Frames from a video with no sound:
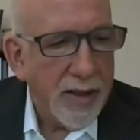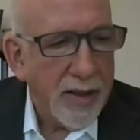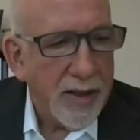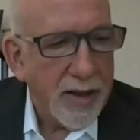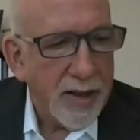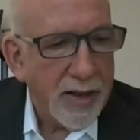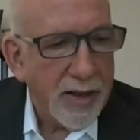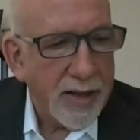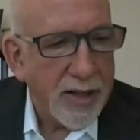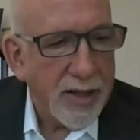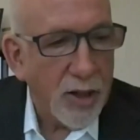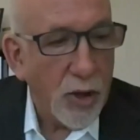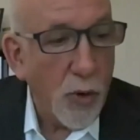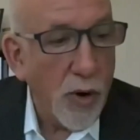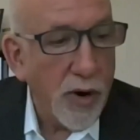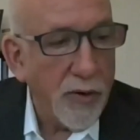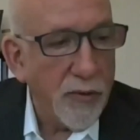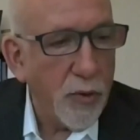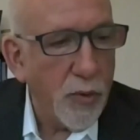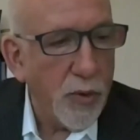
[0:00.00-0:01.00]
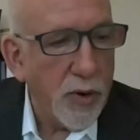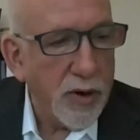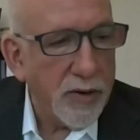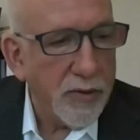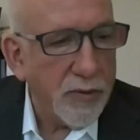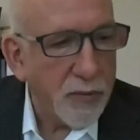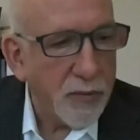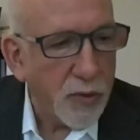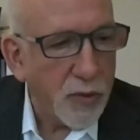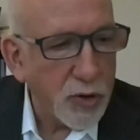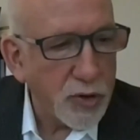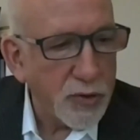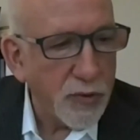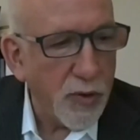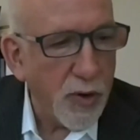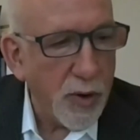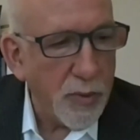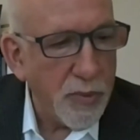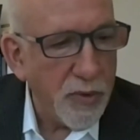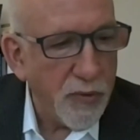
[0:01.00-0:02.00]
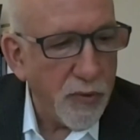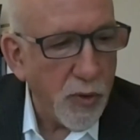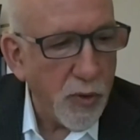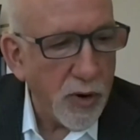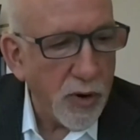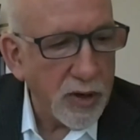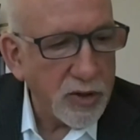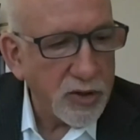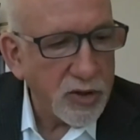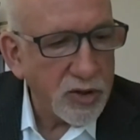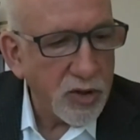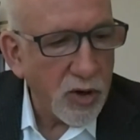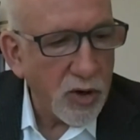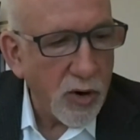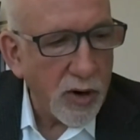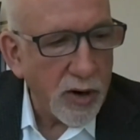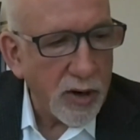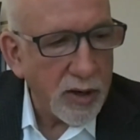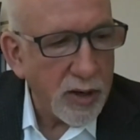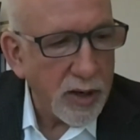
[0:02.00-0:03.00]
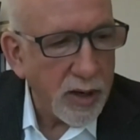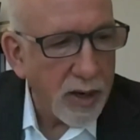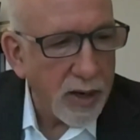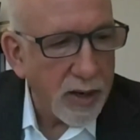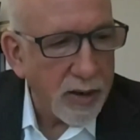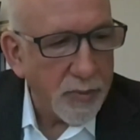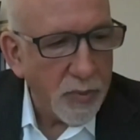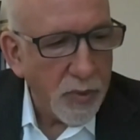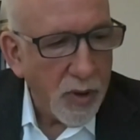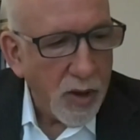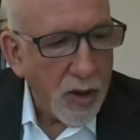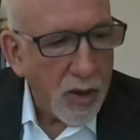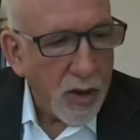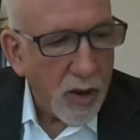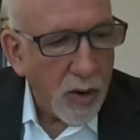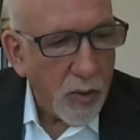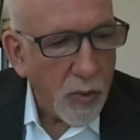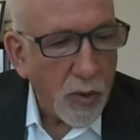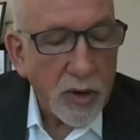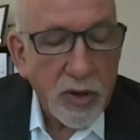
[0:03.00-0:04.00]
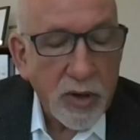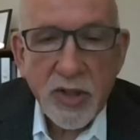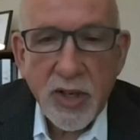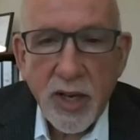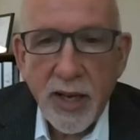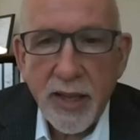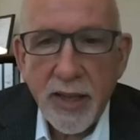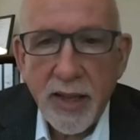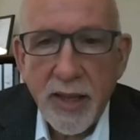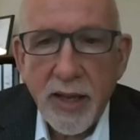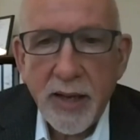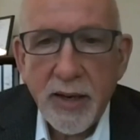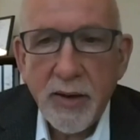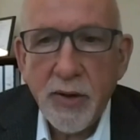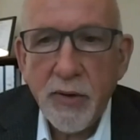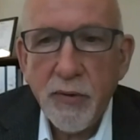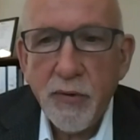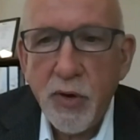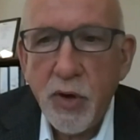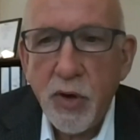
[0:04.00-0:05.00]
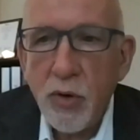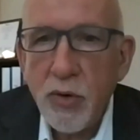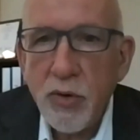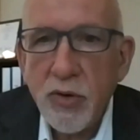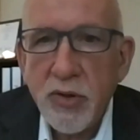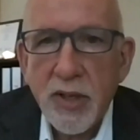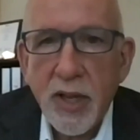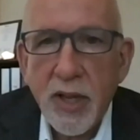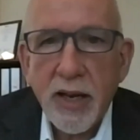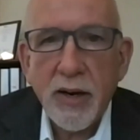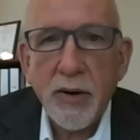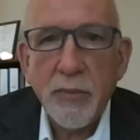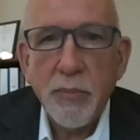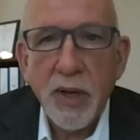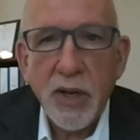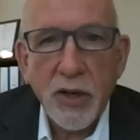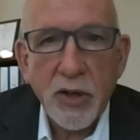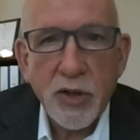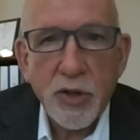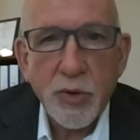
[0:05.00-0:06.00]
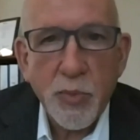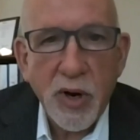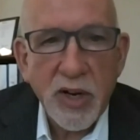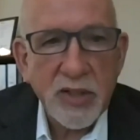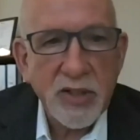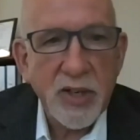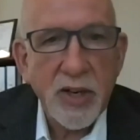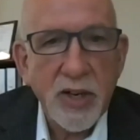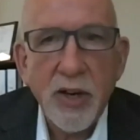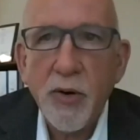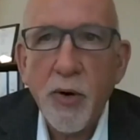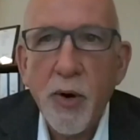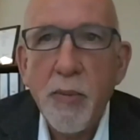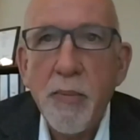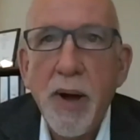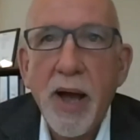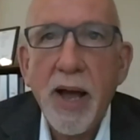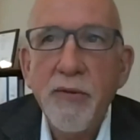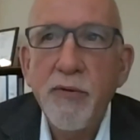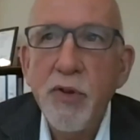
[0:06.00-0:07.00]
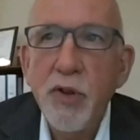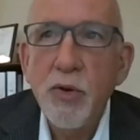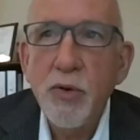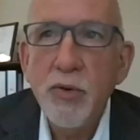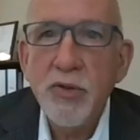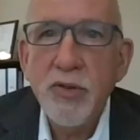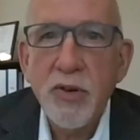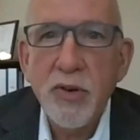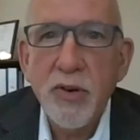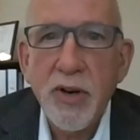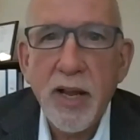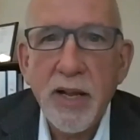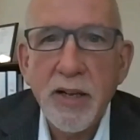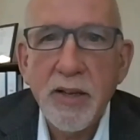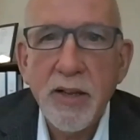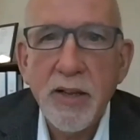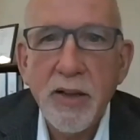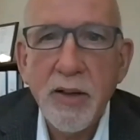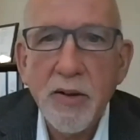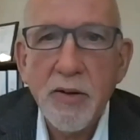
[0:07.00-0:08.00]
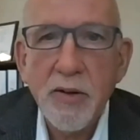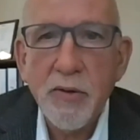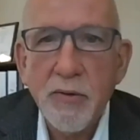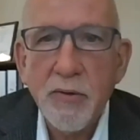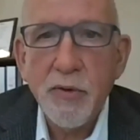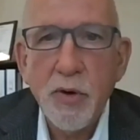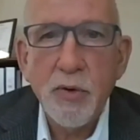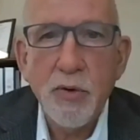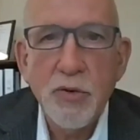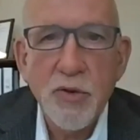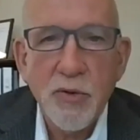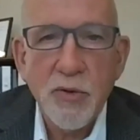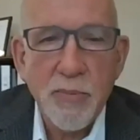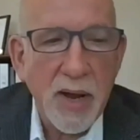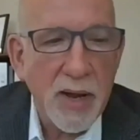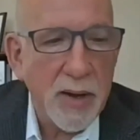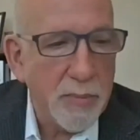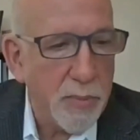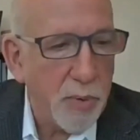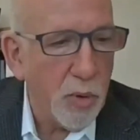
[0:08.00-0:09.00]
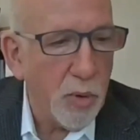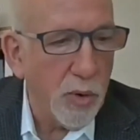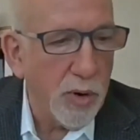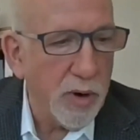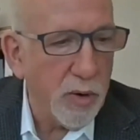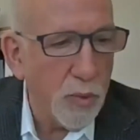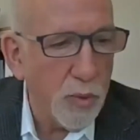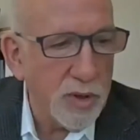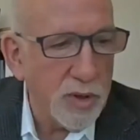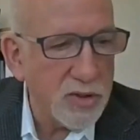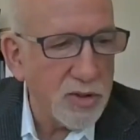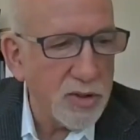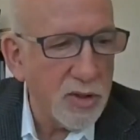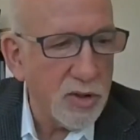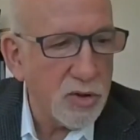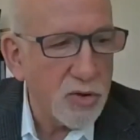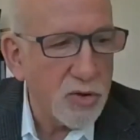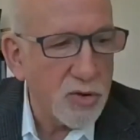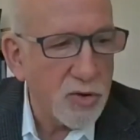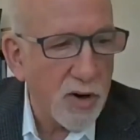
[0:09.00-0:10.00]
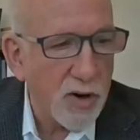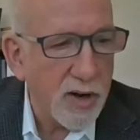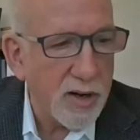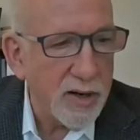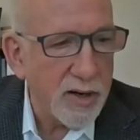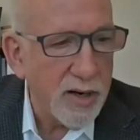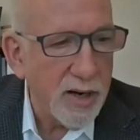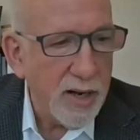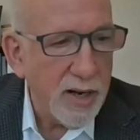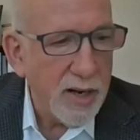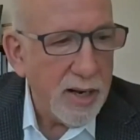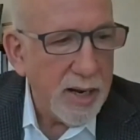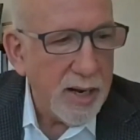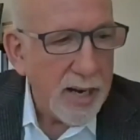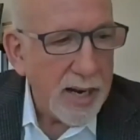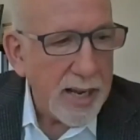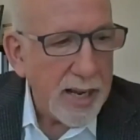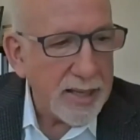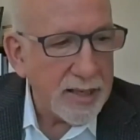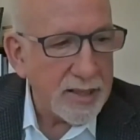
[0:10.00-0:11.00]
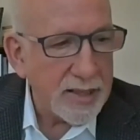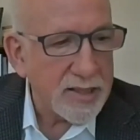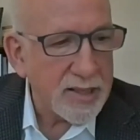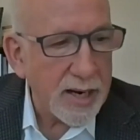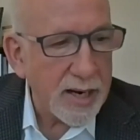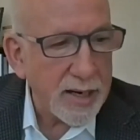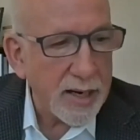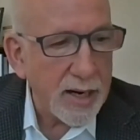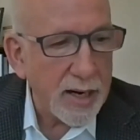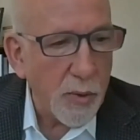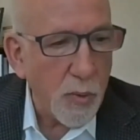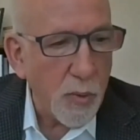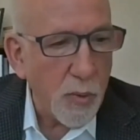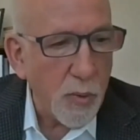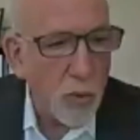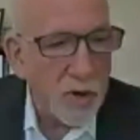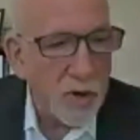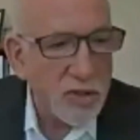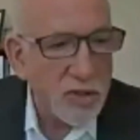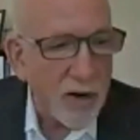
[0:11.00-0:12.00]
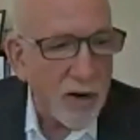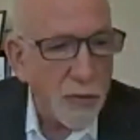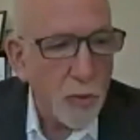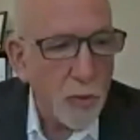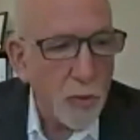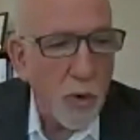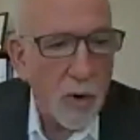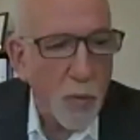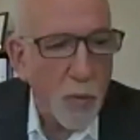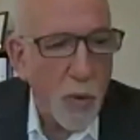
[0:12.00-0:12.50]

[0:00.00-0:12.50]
Hello, everyone. First of all, before I start, I want to say that the views that are being expressed here are my views. They're not the views of my employer, Winston and Strawn. And then second, I want to wish everyone